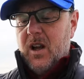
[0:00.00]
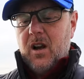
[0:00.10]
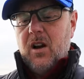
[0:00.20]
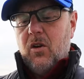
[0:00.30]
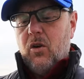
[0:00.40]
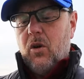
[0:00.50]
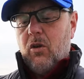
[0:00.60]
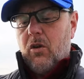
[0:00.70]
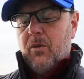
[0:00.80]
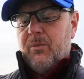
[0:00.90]
Uh, or,
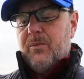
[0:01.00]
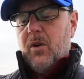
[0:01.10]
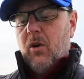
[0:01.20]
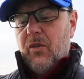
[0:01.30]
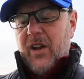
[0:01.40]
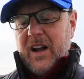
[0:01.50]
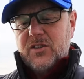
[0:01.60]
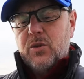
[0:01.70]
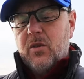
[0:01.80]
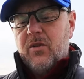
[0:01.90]
or, or, or,
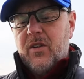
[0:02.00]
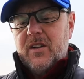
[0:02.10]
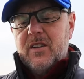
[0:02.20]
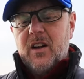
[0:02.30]
that sort of